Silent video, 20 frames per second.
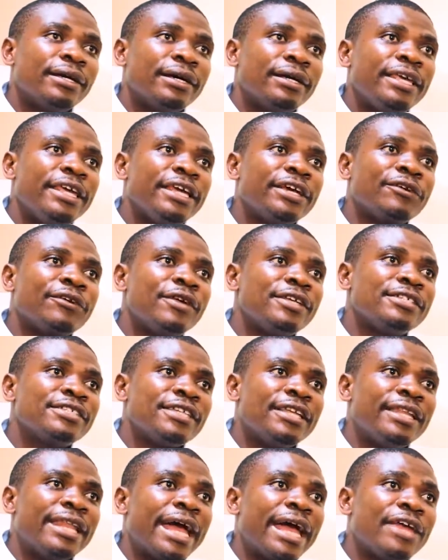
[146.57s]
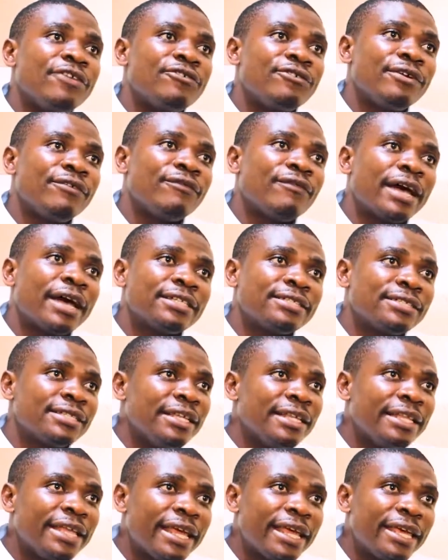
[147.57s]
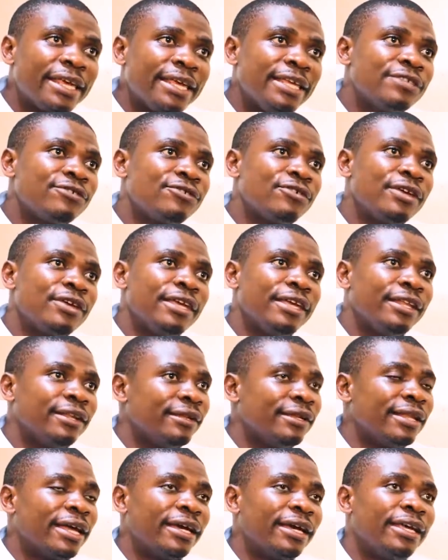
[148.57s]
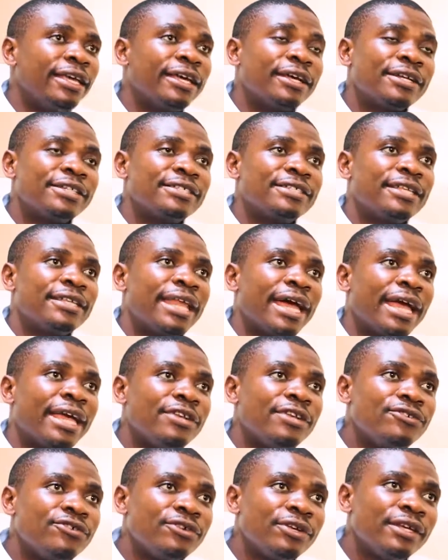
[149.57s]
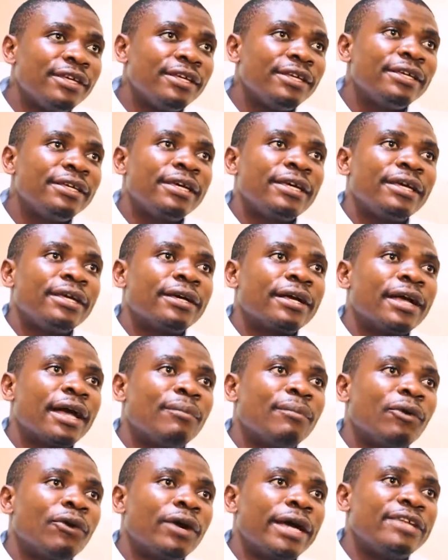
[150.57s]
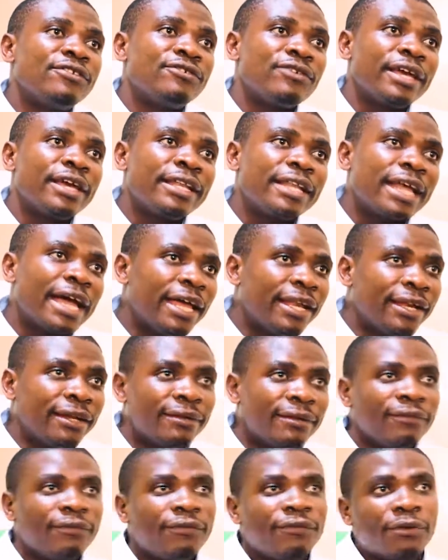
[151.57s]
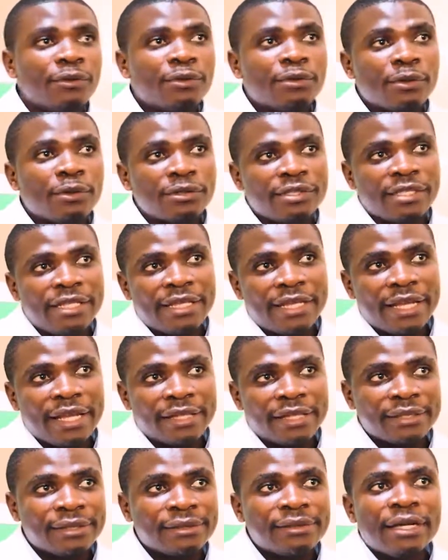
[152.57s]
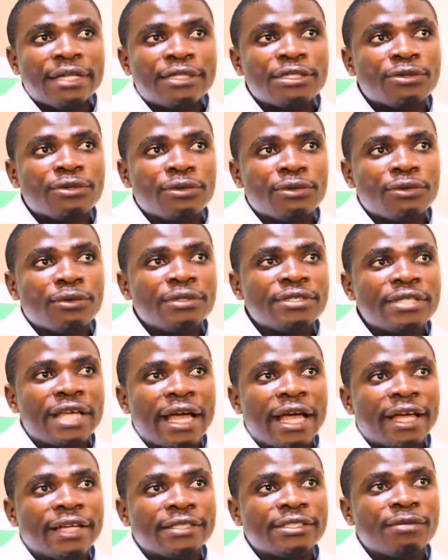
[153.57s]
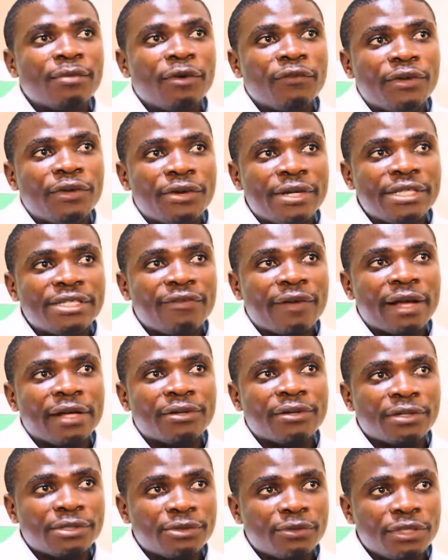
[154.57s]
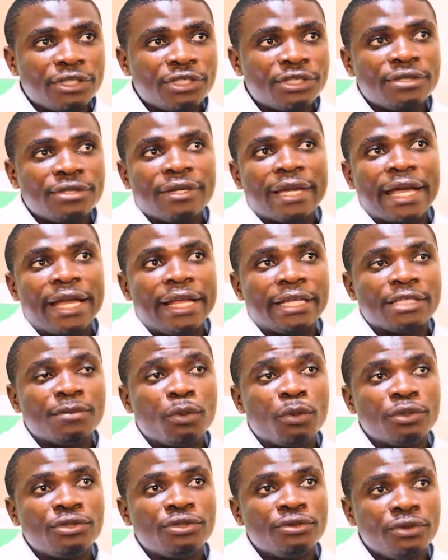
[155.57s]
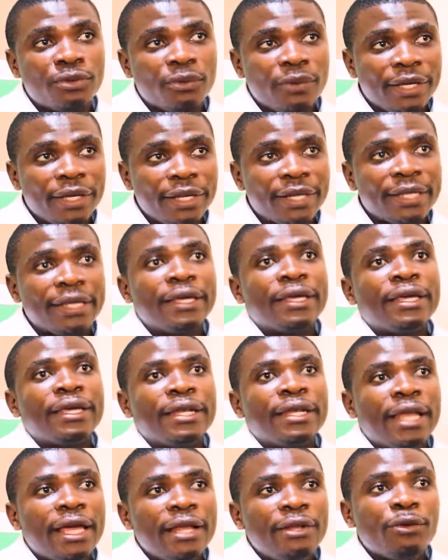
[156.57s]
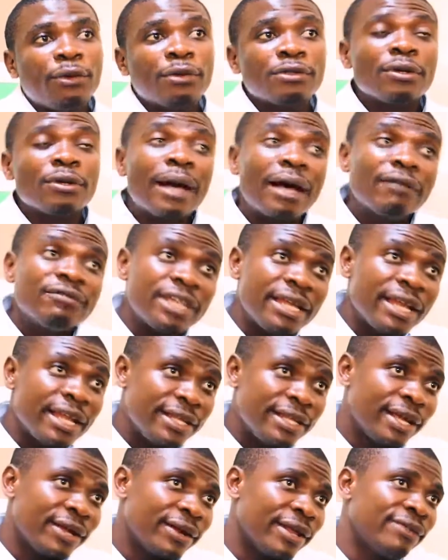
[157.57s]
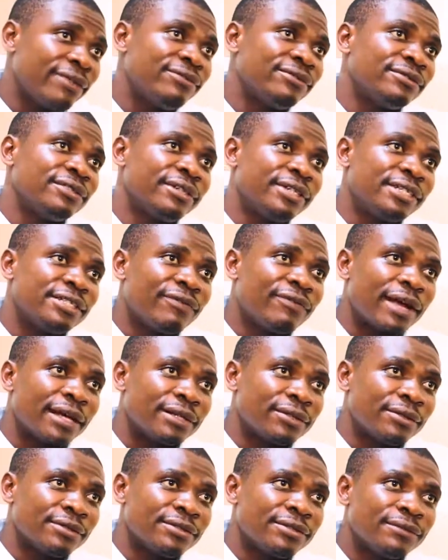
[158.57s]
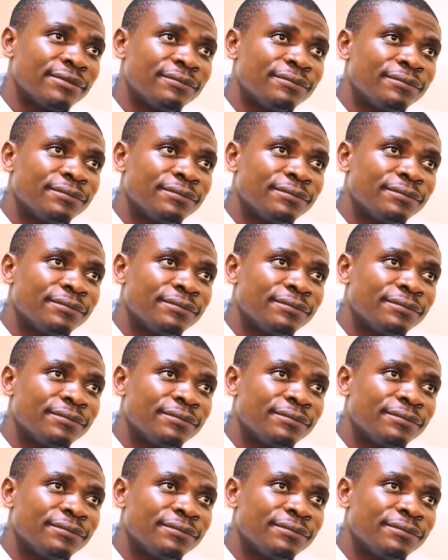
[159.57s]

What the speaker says: increase in dietary fats intake, increase in dietary carbohydrate and fructose intake. So those are some of the risk factors which can expose you to it. Then you also have genetic risk factors.